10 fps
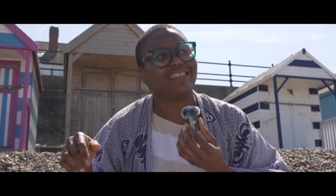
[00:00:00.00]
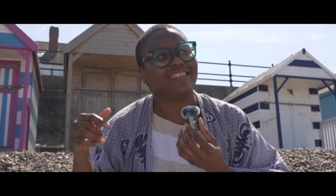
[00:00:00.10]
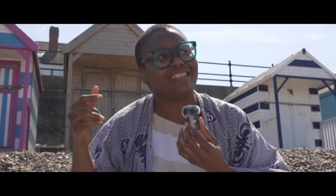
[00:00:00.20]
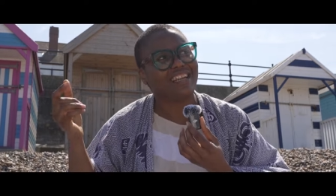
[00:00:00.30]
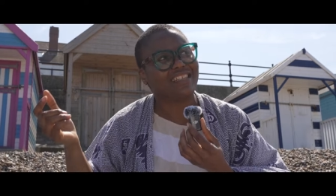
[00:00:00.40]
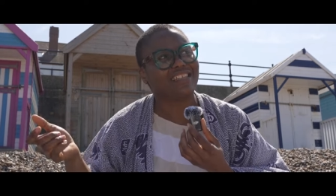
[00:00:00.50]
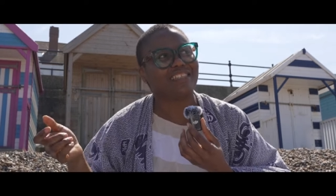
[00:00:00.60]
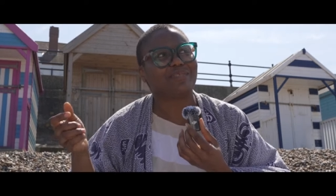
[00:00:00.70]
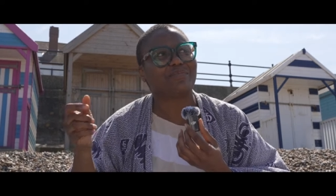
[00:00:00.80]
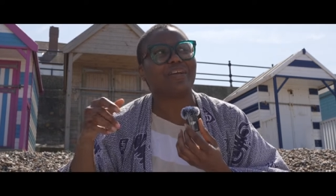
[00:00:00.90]
the
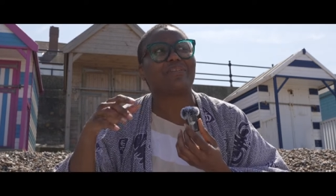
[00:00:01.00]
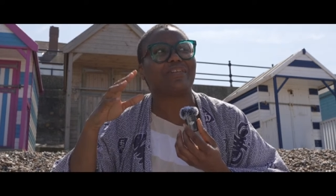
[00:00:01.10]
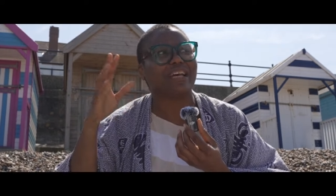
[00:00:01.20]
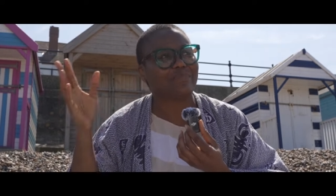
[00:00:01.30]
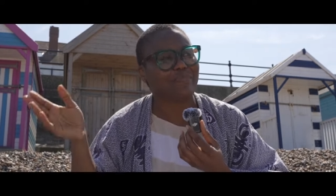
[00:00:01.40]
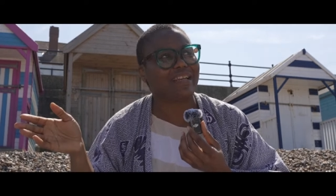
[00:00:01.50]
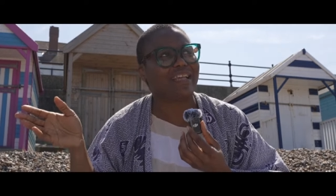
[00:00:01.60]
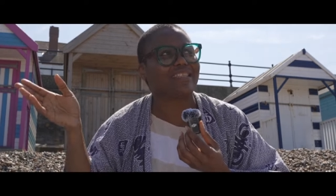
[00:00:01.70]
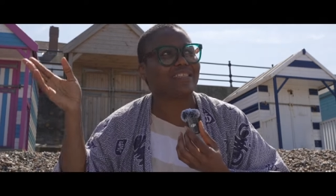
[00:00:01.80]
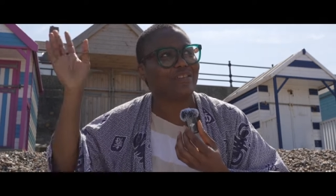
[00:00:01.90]
charges were not as bad
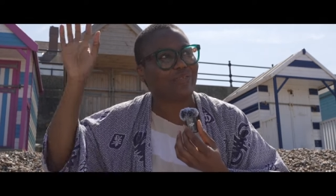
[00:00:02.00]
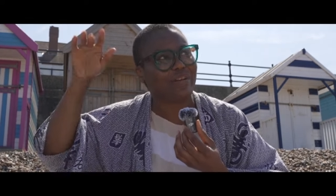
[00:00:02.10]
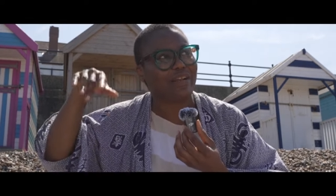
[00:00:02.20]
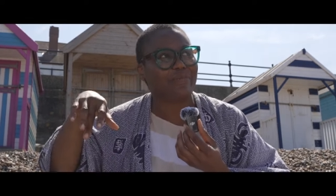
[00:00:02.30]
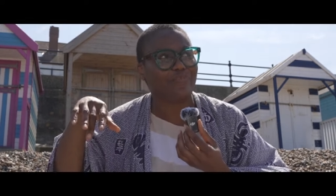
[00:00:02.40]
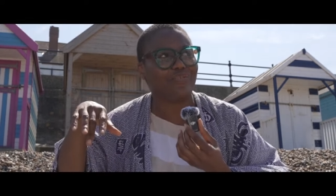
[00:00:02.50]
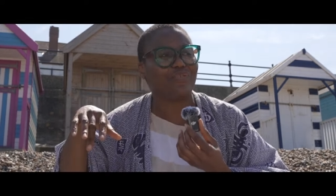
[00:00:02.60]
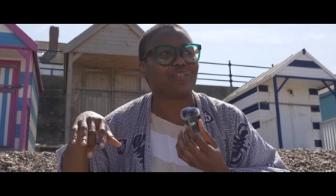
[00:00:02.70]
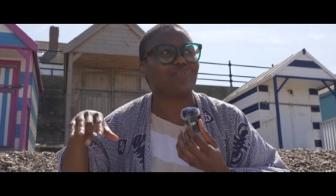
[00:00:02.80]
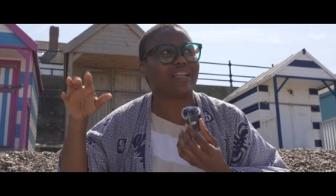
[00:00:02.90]
as the
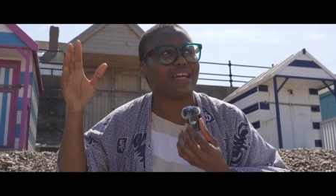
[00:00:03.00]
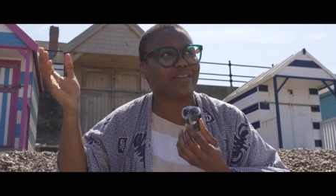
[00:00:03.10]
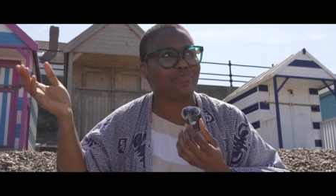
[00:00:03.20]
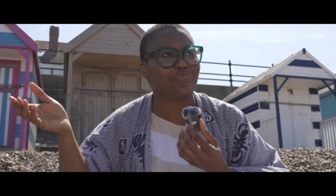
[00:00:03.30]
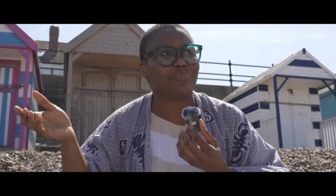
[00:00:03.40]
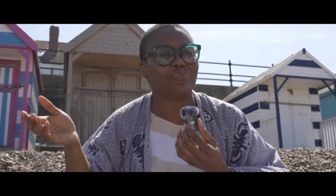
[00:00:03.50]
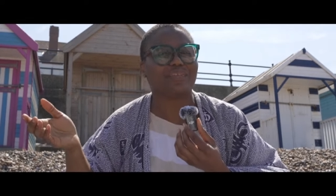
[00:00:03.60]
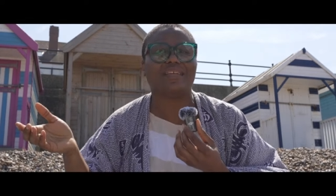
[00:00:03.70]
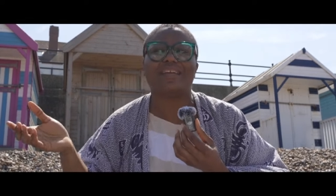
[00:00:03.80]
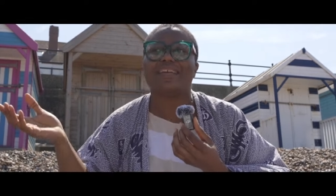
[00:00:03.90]
previous one I had
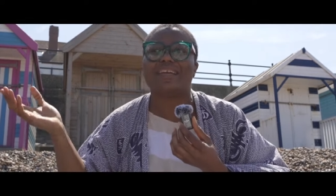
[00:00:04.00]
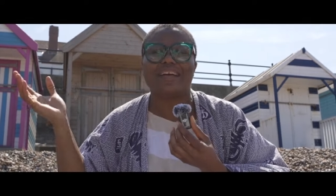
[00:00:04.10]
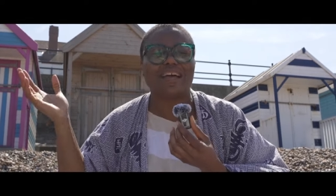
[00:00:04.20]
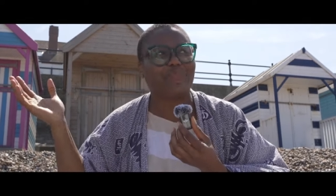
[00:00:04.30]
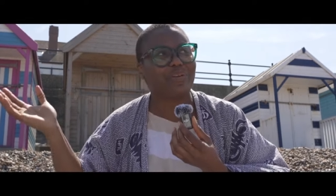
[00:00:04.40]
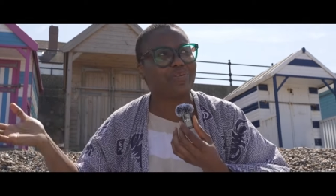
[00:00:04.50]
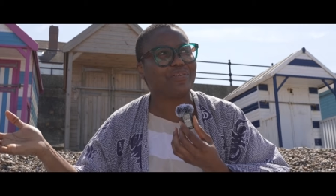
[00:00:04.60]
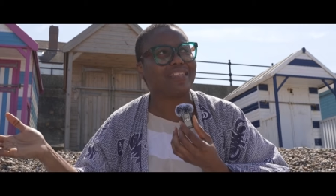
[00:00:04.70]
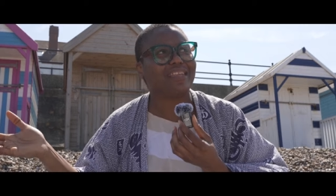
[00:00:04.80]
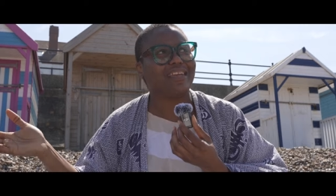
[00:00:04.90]
booked. And we
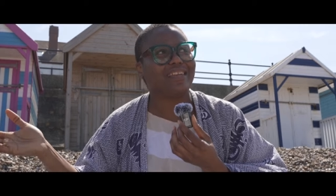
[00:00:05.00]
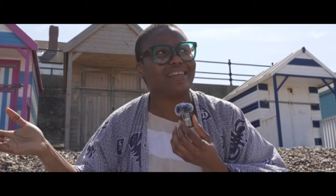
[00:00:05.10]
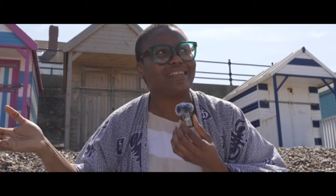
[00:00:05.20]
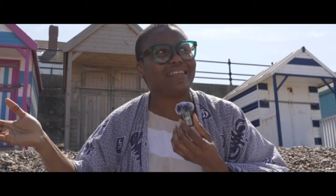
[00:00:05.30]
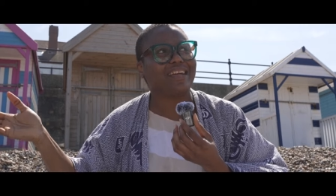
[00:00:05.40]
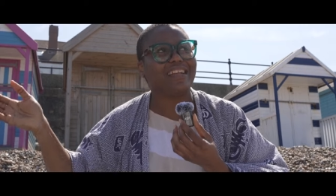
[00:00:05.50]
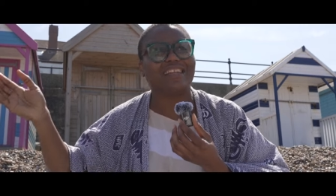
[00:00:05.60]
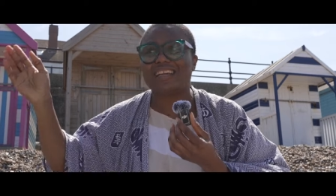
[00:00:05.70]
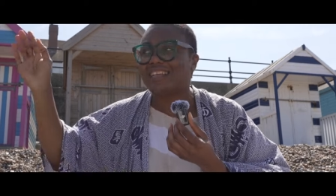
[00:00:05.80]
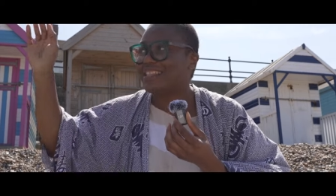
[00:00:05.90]
got here. And
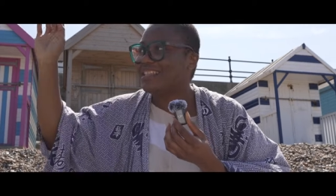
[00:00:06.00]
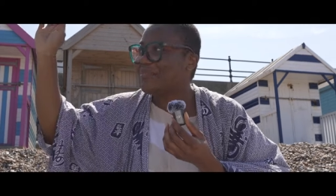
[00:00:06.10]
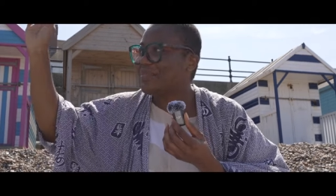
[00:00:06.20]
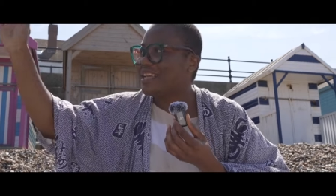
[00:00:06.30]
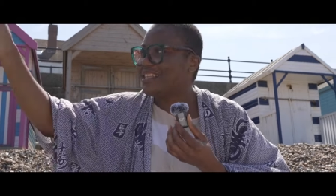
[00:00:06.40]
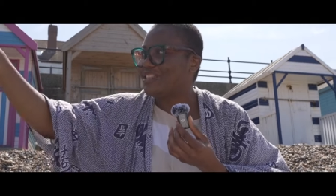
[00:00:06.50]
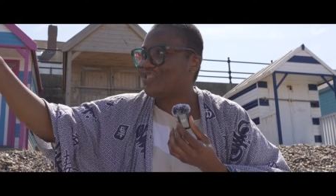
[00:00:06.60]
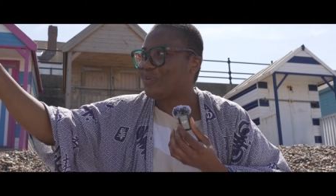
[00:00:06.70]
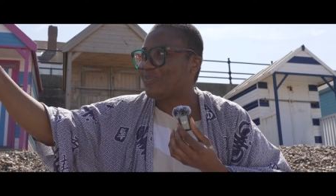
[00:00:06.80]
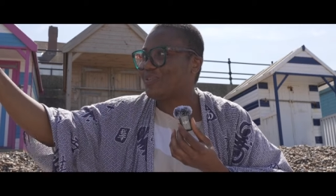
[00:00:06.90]
at the same gate she dropped